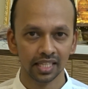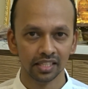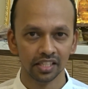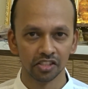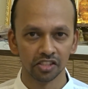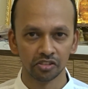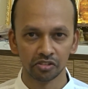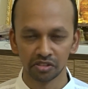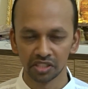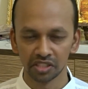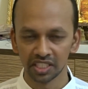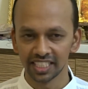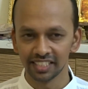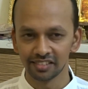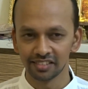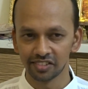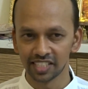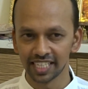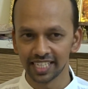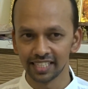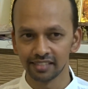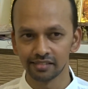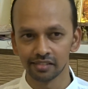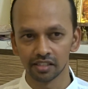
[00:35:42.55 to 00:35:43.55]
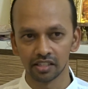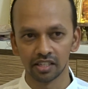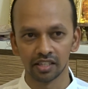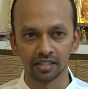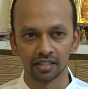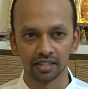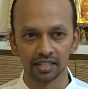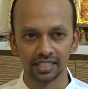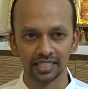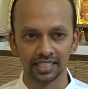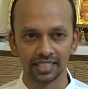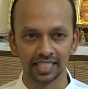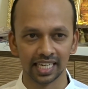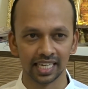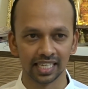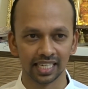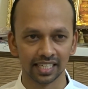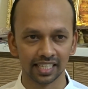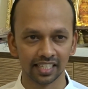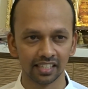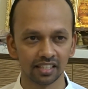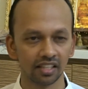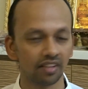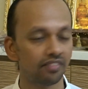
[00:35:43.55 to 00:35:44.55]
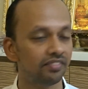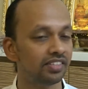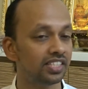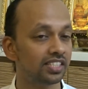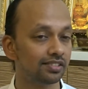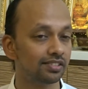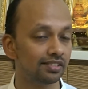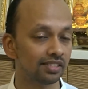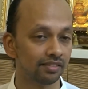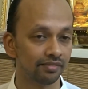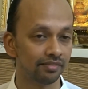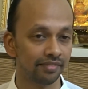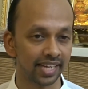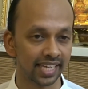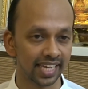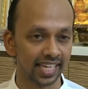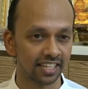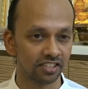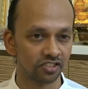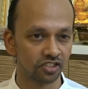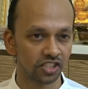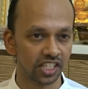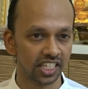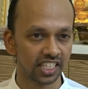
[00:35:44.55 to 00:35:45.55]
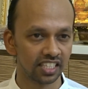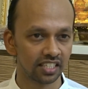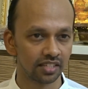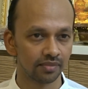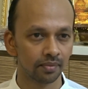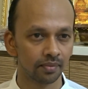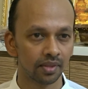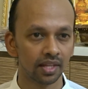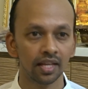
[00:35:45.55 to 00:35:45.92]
The three states are Jagrat, which is the waking state,